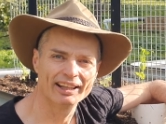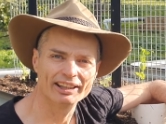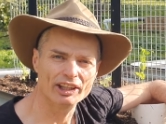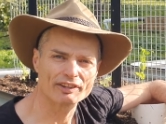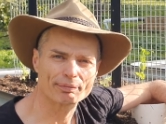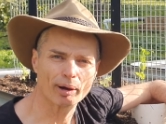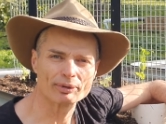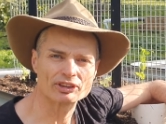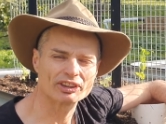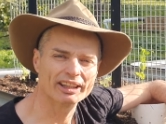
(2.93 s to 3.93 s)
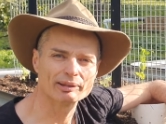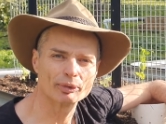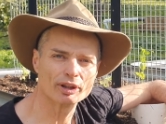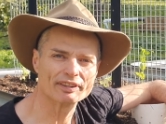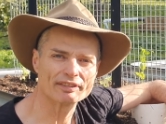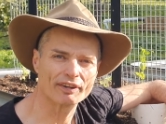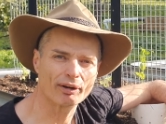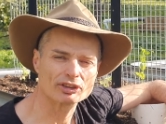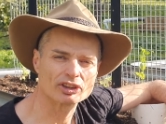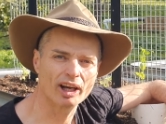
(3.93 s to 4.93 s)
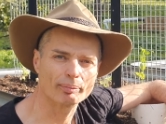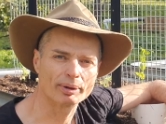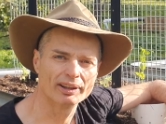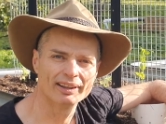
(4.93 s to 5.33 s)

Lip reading: Now you've probably seen the movie Forrest Gump